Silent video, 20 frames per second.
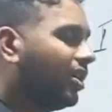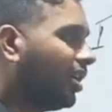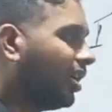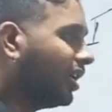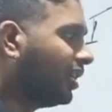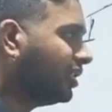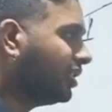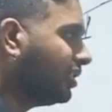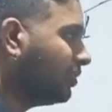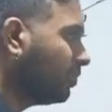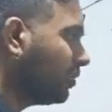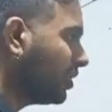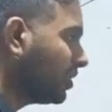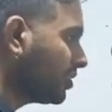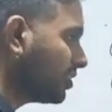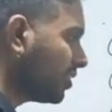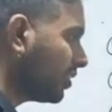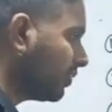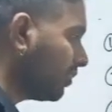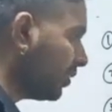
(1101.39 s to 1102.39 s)
on the
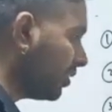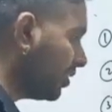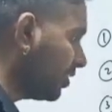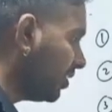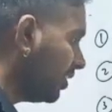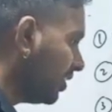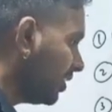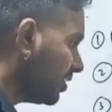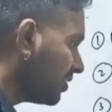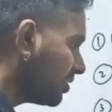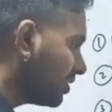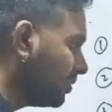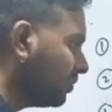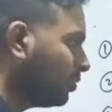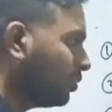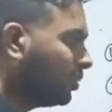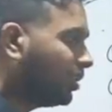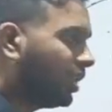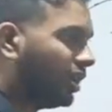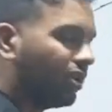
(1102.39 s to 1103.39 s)
basis upon
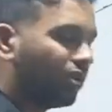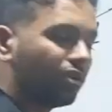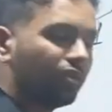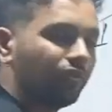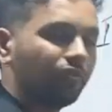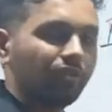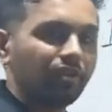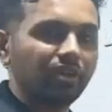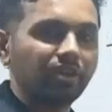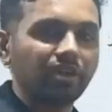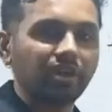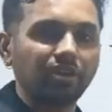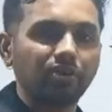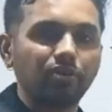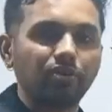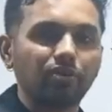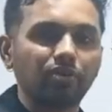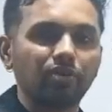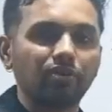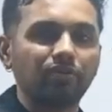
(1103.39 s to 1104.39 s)
simple electrophilic and
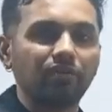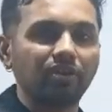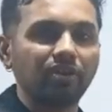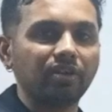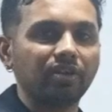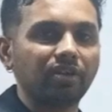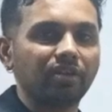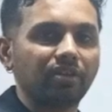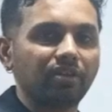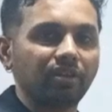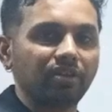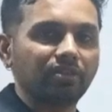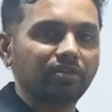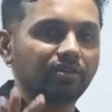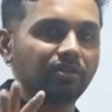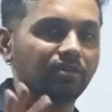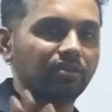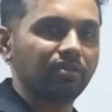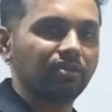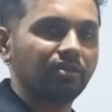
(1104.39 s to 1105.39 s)
nucleophilic
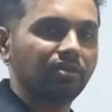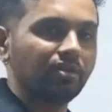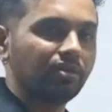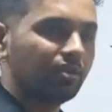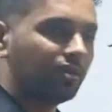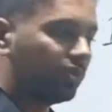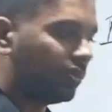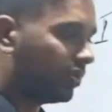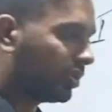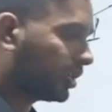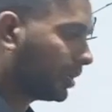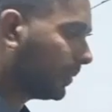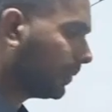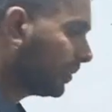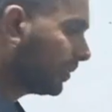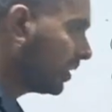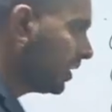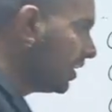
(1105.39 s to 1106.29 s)
interactions. Okay.